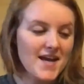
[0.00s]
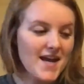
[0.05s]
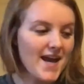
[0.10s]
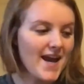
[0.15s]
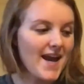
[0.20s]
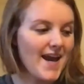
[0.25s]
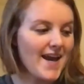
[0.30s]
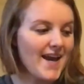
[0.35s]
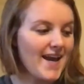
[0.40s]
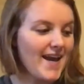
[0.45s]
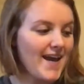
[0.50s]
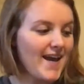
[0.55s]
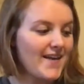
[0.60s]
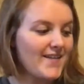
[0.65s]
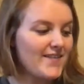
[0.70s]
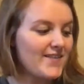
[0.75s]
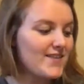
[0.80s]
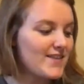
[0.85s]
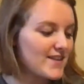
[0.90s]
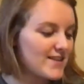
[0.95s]

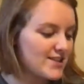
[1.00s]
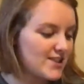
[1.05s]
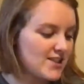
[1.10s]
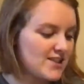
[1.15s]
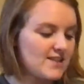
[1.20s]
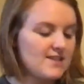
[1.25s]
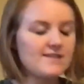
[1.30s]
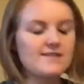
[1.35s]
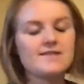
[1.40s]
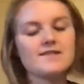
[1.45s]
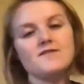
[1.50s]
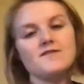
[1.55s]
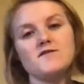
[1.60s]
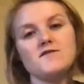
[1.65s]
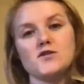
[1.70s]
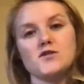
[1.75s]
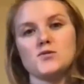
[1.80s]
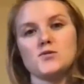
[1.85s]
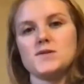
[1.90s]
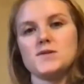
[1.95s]
and Jesus leaves
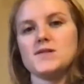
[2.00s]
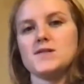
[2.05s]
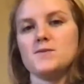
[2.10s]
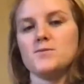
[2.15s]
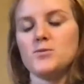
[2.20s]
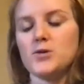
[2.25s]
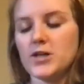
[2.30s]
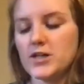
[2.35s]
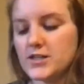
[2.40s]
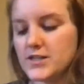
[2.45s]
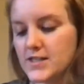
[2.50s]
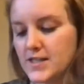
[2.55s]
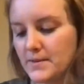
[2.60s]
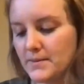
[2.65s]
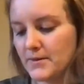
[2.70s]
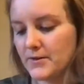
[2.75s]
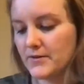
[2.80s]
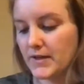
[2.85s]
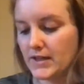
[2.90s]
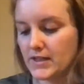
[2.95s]
us with some words. I'm going
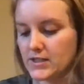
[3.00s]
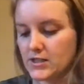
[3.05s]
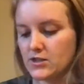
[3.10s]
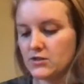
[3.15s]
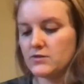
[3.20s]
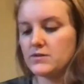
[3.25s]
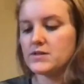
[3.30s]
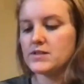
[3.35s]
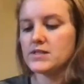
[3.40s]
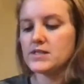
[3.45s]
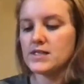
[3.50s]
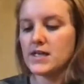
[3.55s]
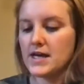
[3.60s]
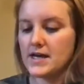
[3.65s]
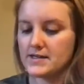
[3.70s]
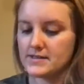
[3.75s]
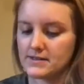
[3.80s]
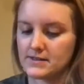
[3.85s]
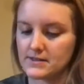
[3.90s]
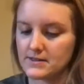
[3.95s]
to read it to you. It
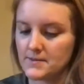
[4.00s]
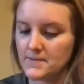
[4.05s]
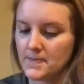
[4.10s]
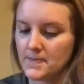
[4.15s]
says,